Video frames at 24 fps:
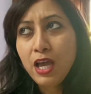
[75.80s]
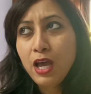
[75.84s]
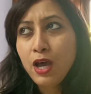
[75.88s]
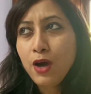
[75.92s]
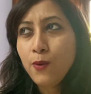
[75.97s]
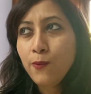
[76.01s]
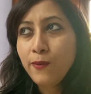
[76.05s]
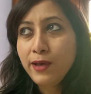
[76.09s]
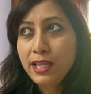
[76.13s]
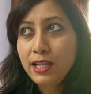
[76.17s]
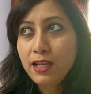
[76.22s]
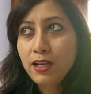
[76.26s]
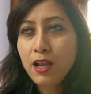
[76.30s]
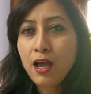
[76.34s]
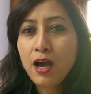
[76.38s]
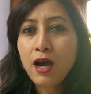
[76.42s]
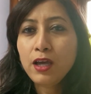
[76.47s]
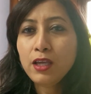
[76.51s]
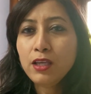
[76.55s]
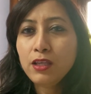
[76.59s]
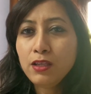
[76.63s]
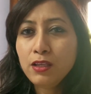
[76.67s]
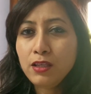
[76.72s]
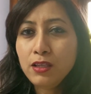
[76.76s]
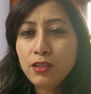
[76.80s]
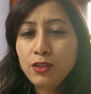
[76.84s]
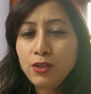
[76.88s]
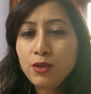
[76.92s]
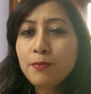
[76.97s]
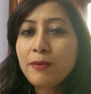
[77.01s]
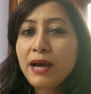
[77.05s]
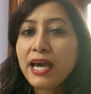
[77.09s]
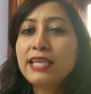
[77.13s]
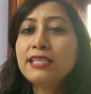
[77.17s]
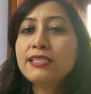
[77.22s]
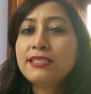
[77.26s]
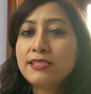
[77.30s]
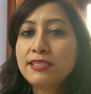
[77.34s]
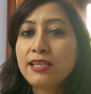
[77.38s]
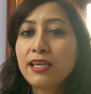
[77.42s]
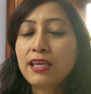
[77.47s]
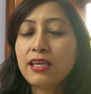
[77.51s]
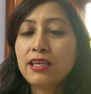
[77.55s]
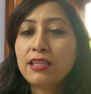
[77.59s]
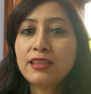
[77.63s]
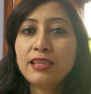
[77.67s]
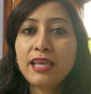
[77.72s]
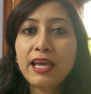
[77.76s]
Well, you might
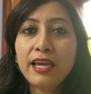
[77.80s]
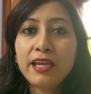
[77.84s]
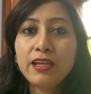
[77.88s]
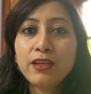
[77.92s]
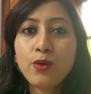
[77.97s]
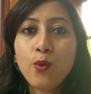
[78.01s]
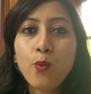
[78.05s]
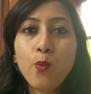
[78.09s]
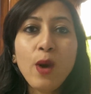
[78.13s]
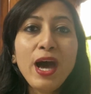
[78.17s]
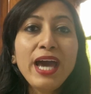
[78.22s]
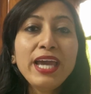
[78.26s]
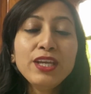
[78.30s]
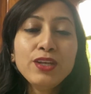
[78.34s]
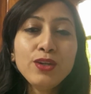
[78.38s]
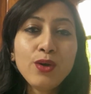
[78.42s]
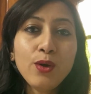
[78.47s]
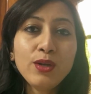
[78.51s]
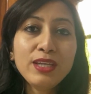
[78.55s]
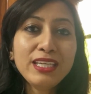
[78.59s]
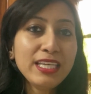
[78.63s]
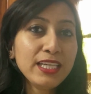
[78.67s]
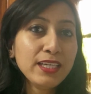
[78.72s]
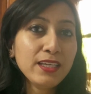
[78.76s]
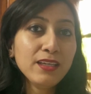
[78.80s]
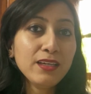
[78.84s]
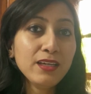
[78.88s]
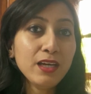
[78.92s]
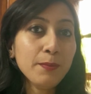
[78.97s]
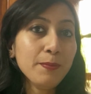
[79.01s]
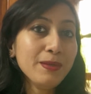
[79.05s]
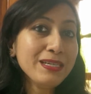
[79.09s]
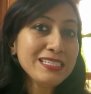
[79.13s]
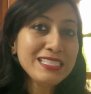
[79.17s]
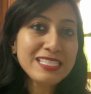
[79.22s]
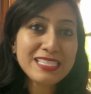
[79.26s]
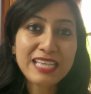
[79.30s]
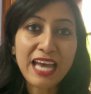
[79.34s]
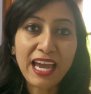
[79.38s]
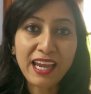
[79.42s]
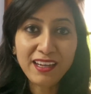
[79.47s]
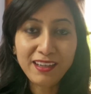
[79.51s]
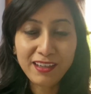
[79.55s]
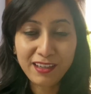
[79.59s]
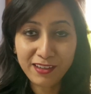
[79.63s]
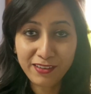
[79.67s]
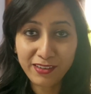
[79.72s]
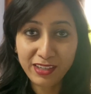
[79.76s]
say that why not taking up a
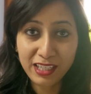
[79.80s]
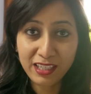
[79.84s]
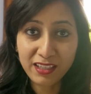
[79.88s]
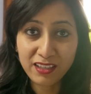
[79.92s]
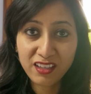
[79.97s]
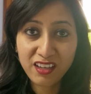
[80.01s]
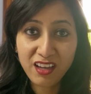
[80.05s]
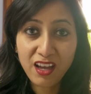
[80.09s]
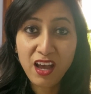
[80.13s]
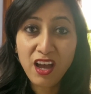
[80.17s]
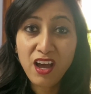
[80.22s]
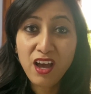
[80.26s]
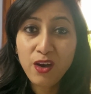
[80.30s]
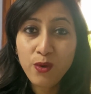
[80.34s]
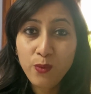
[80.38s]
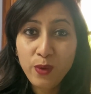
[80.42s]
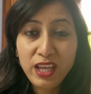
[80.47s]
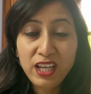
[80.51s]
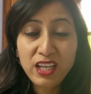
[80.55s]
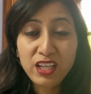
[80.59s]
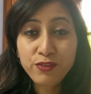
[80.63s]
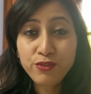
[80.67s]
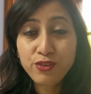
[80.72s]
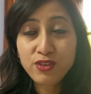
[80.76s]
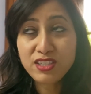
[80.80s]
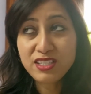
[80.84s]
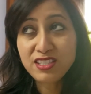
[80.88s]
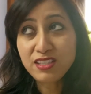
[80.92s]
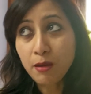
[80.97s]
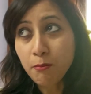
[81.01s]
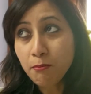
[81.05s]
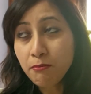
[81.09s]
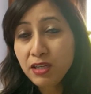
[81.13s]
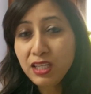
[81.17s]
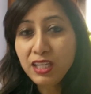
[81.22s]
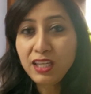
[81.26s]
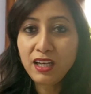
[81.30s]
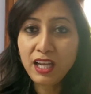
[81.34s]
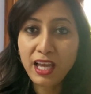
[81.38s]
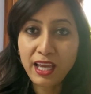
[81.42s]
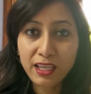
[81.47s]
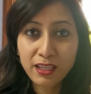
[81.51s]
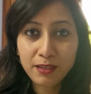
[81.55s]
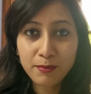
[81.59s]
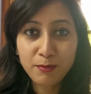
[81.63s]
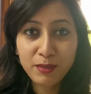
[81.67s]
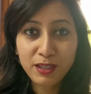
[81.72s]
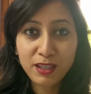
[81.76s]
design degree? Well, if you're somebody
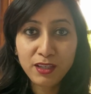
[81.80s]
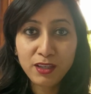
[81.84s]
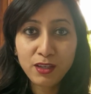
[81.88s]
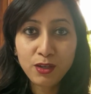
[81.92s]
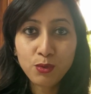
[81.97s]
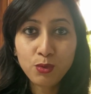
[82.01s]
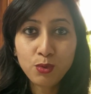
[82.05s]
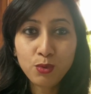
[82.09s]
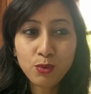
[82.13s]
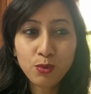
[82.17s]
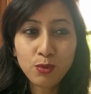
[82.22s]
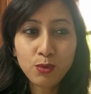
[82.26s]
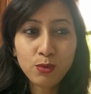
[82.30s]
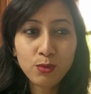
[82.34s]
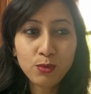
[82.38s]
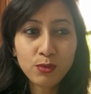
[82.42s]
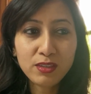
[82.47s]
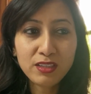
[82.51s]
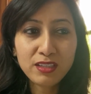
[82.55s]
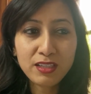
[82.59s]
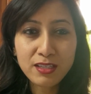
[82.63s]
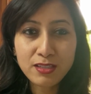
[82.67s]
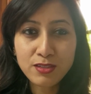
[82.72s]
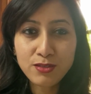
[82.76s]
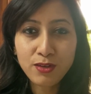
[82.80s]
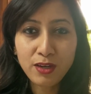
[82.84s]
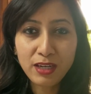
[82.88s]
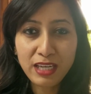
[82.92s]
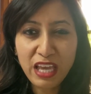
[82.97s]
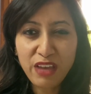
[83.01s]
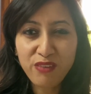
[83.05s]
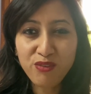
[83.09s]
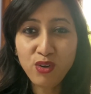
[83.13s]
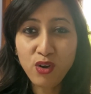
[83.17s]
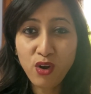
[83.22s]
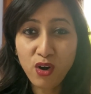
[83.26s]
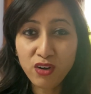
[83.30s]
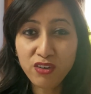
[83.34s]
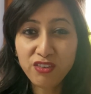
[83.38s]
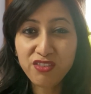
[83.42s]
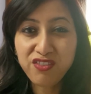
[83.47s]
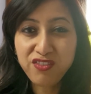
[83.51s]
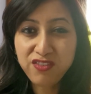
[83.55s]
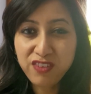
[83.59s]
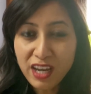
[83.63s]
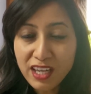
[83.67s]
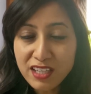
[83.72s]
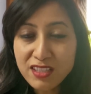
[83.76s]
like me who does not have a lot
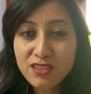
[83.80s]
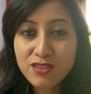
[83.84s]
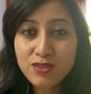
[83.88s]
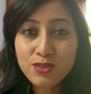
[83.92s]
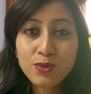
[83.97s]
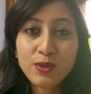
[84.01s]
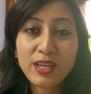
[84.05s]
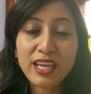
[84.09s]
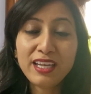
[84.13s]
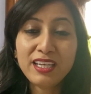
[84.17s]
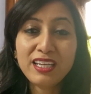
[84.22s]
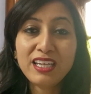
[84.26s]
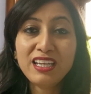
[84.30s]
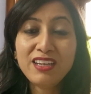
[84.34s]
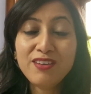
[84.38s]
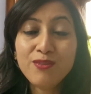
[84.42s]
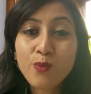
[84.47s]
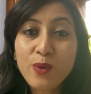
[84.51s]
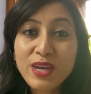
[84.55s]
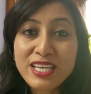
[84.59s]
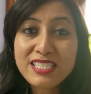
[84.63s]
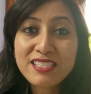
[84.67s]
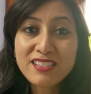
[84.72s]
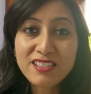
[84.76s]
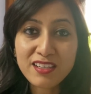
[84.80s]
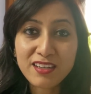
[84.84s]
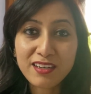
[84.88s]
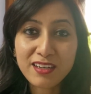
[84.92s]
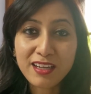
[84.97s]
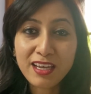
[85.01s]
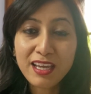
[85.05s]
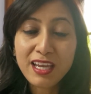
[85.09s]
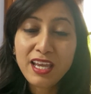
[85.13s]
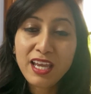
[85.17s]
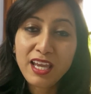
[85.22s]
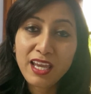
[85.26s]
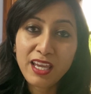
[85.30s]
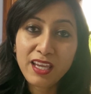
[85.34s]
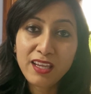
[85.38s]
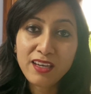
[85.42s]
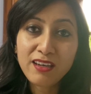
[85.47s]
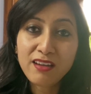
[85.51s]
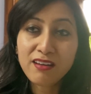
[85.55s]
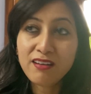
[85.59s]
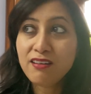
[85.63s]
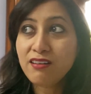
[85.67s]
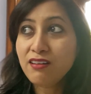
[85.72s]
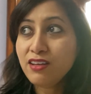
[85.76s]
of funds to get invested
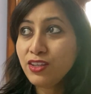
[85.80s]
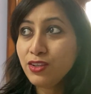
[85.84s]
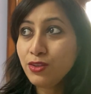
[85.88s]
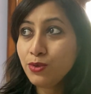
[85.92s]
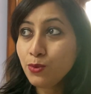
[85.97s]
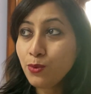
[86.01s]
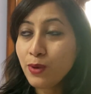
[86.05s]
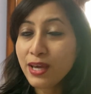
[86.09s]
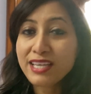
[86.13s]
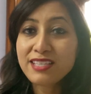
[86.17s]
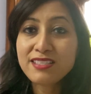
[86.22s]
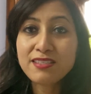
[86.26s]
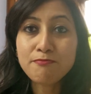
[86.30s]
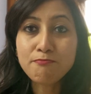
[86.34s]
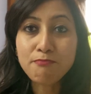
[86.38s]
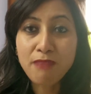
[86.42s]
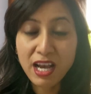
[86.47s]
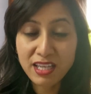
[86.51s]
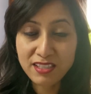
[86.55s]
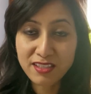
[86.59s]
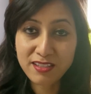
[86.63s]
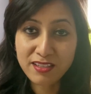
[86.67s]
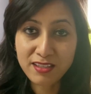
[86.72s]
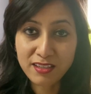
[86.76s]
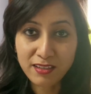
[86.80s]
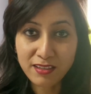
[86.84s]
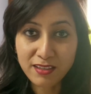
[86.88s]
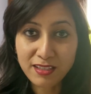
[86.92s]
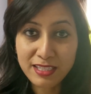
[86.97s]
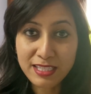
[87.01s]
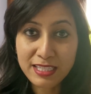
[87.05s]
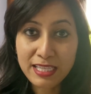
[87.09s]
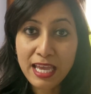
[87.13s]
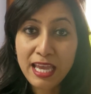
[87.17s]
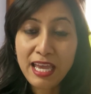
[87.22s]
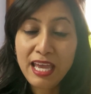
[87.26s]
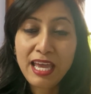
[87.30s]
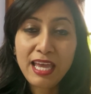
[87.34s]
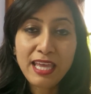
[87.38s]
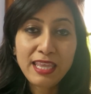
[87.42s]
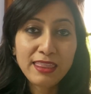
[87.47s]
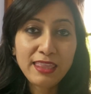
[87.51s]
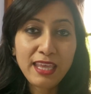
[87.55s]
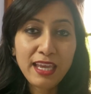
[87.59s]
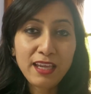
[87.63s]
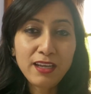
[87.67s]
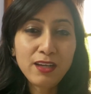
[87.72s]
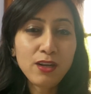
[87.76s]
in a UX master's,
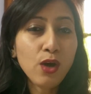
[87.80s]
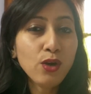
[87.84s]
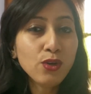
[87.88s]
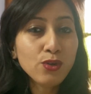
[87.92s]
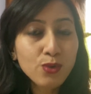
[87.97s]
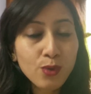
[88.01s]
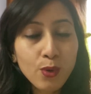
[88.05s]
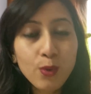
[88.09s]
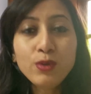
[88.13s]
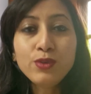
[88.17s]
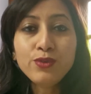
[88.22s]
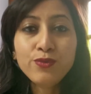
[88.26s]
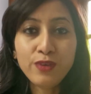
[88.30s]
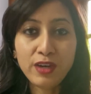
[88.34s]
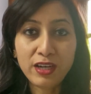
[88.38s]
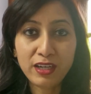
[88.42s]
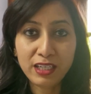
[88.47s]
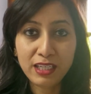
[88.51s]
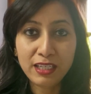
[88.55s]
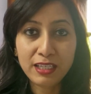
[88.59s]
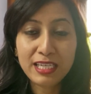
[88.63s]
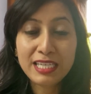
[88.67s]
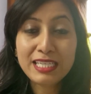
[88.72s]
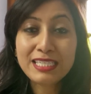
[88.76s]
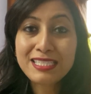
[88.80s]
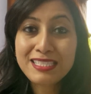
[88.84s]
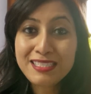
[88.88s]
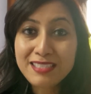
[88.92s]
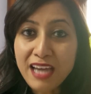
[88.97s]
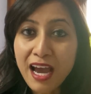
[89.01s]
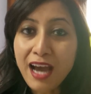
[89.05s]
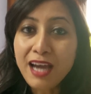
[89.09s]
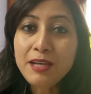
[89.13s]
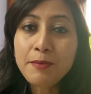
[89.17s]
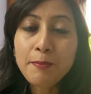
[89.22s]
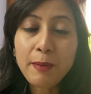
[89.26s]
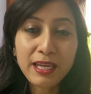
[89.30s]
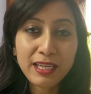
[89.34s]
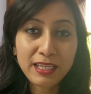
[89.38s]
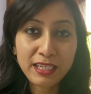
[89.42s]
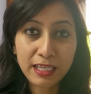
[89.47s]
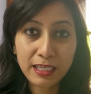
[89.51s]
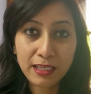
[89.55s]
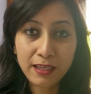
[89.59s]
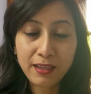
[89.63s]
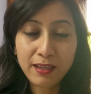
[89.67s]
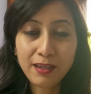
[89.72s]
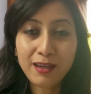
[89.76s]
then don't worry. Start by
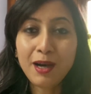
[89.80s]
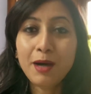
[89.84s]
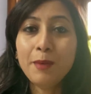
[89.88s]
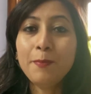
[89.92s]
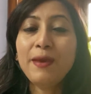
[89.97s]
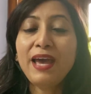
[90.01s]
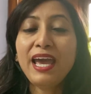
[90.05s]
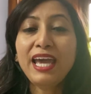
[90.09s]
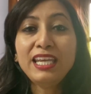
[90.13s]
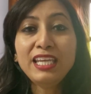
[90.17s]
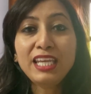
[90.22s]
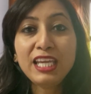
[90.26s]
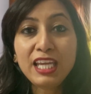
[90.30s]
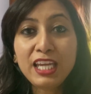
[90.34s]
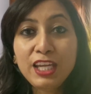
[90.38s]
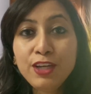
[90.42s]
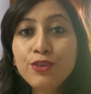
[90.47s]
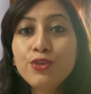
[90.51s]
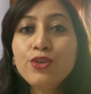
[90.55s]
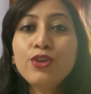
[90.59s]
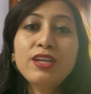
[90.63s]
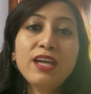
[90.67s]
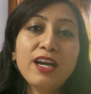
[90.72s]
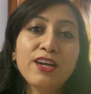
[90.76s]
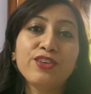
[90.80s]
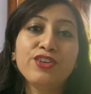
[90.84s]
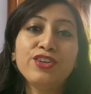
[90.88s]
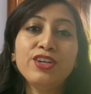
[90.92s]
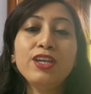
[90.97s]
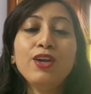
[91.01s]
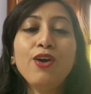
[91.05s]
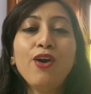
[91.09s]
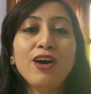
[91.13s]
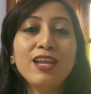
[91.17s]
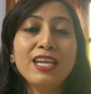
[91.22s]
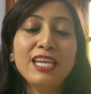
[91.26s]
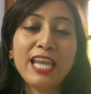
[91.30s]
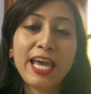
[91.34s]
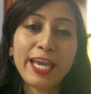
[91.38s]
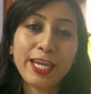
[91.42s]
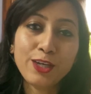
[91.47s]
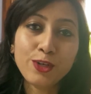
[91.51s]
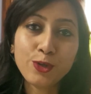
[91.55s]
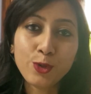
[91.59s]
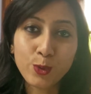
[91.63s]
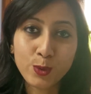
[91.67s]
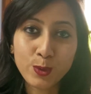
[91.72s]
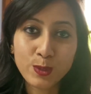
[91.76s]
taking up an introductory
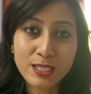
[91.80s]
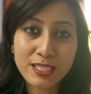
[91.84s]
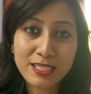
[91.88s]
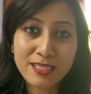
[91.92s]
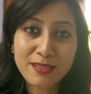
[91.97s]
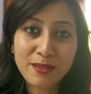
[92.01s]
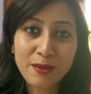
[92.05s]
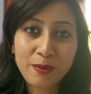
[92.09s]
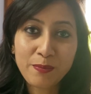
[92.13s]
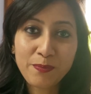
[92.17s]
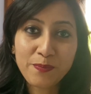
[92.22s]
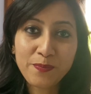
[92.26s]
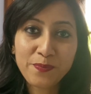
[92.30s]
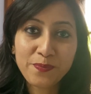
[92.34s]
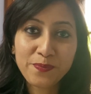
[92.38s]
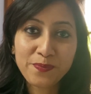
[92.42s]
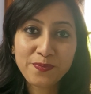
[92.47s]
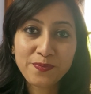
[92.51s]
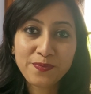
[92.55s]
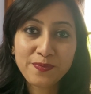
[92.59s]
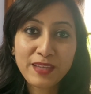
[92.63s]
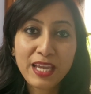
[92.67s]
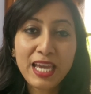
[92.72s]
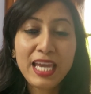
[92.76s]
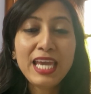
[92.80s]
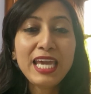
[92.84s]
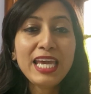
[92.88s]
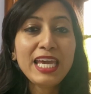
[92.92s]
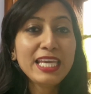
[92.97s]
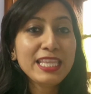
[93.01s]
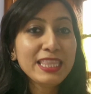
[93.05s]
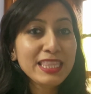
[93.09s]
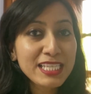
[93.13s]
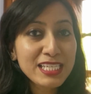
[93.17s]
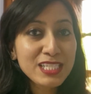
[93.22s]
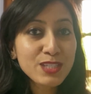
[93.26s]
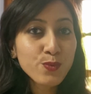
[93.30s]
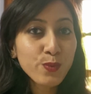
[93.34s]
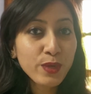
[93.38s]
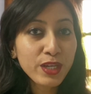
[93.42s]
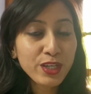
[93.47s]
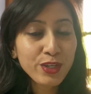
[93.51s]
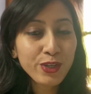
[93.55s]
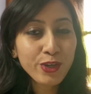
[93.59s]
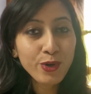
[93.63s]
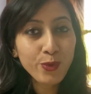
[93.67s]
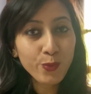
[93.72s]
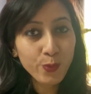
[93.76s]
online course. In this
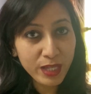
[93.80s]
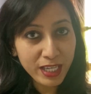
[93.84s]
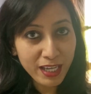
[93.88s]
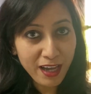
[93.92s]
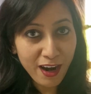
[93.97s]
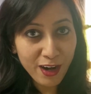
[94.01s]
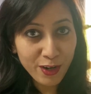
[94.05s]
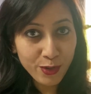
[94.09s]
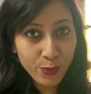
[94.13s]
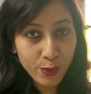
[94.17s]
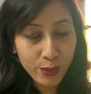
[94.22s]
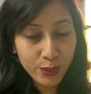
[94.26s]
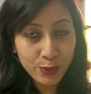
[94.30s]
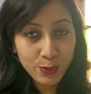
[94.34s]
video, we are going